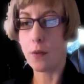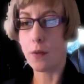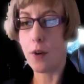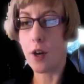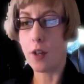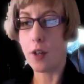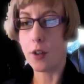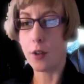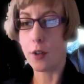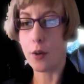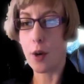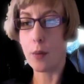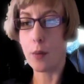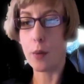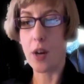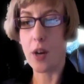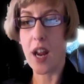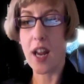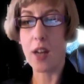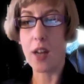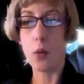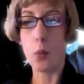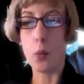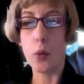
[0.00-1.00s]
follow and would
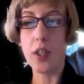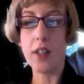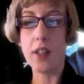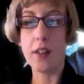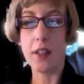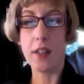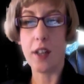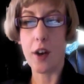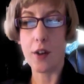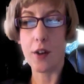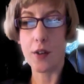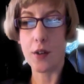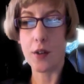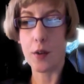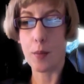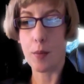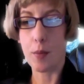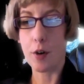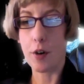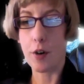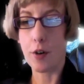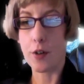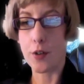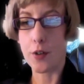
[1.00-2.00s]
hang weakly onto the
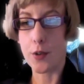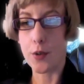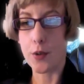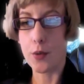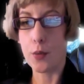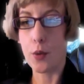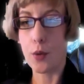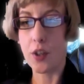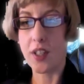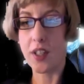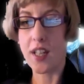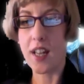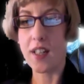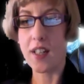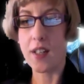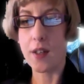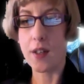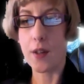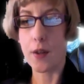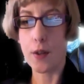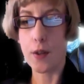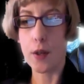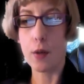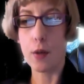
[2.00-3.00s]
bars, while he
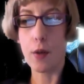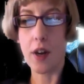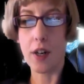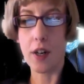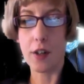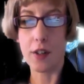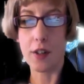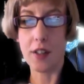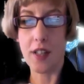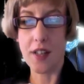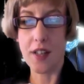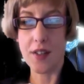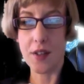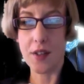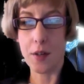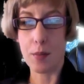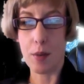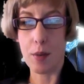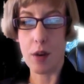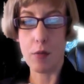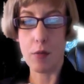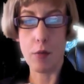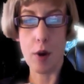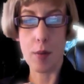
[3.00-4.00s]
ended the theoretical
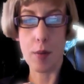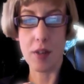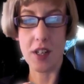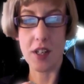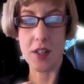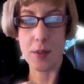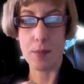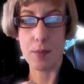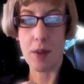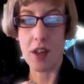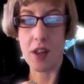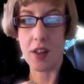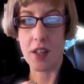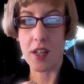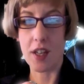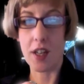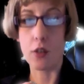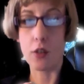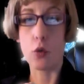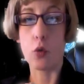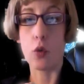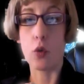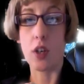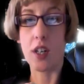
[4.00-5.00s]
lesson by rubbing his
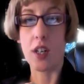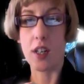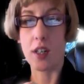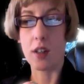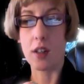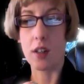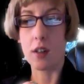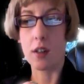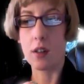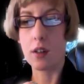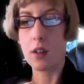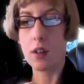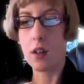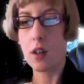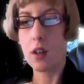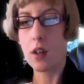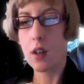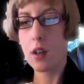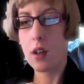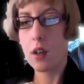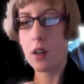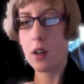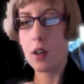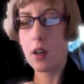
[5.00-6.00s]
belly and grinning.
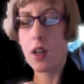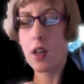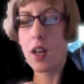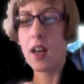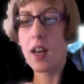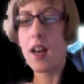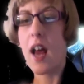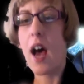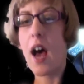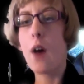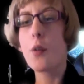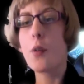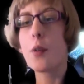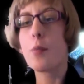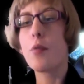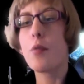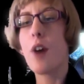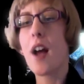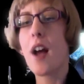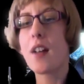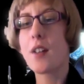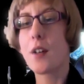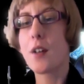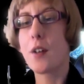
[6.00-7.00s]
Now the
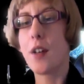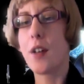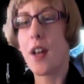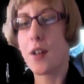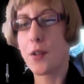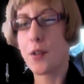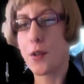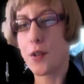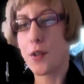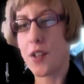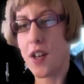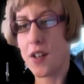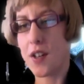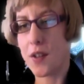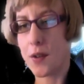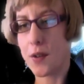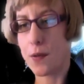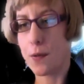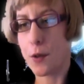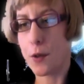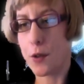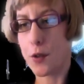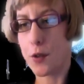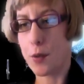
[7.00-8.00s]
practical
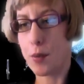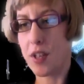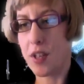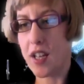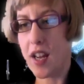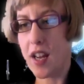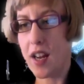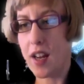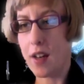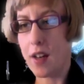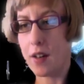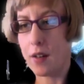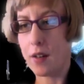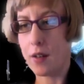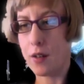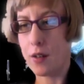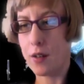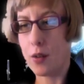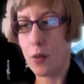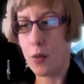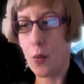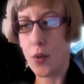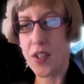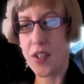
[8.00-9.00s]
exercises first began.
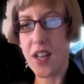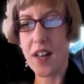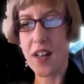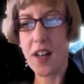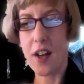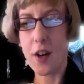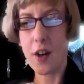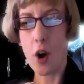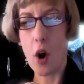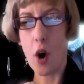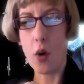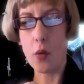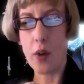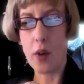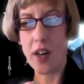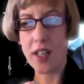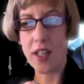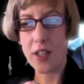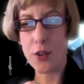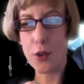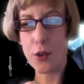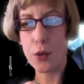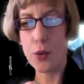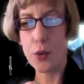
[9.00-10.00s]
Was I not
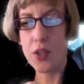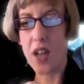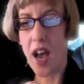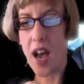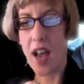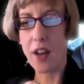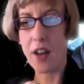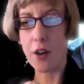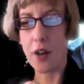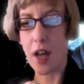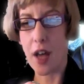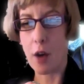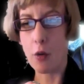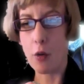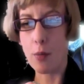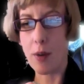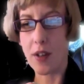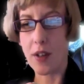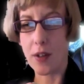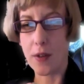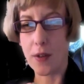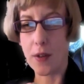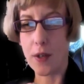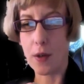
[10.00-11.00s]
already too tired out
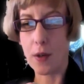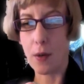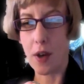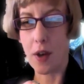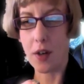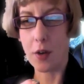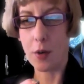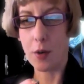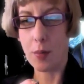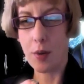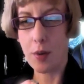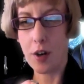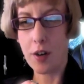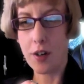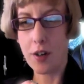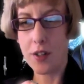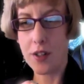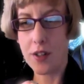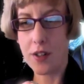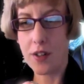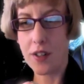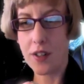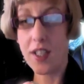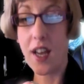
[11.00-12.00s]
by the theoretical
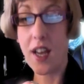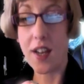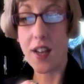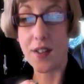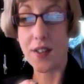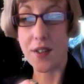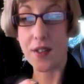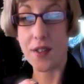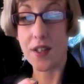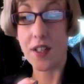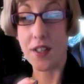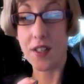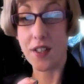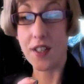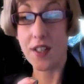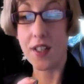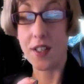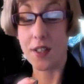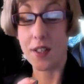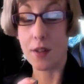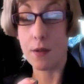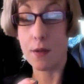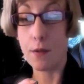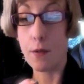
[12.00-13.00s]
part? Yes,
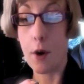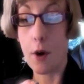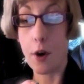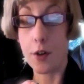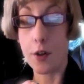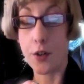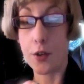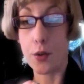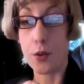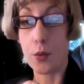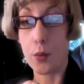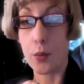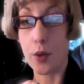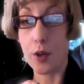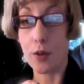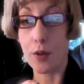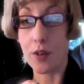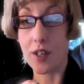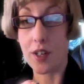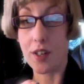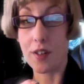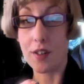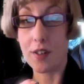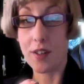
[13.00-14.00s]
indeed, far too
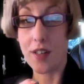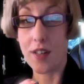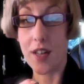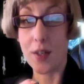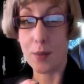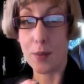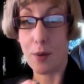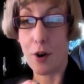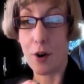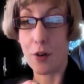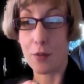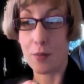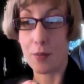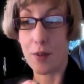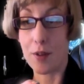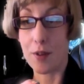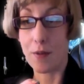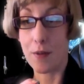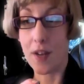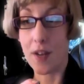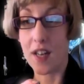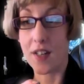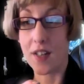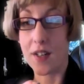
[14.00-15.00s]
weary. That's part of my
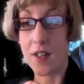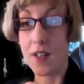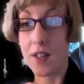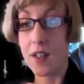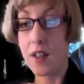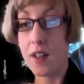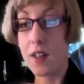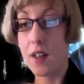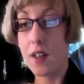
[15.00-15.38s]
fate.